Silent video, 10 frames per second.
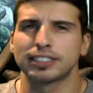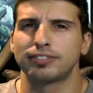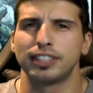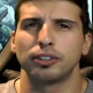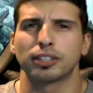
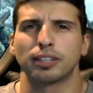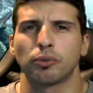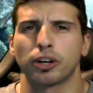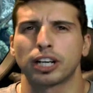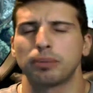video can
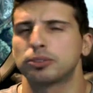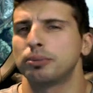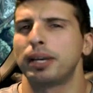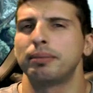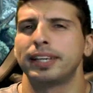work up to
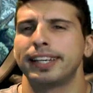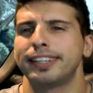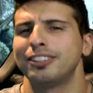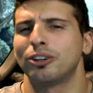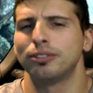maybe, you
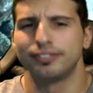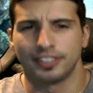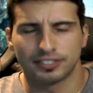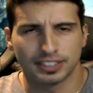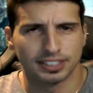know,
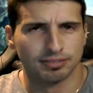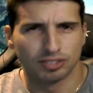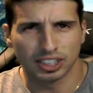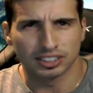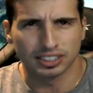fifty,
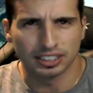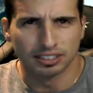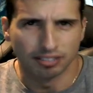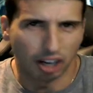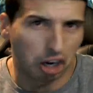sixty,
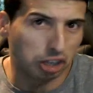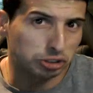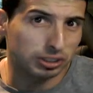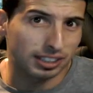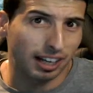one hundred
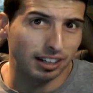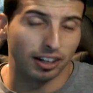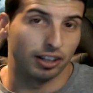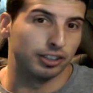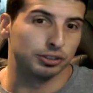
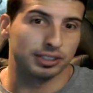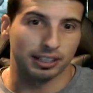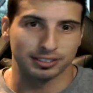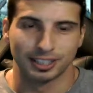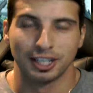
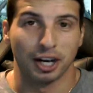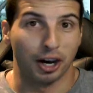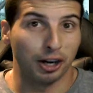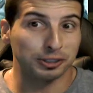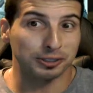
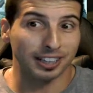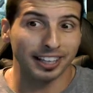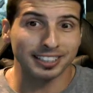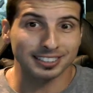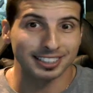thousand
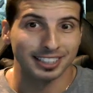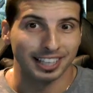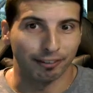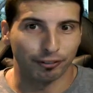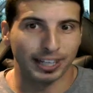likes.
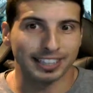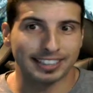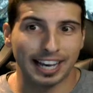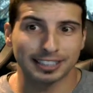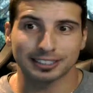If we get that,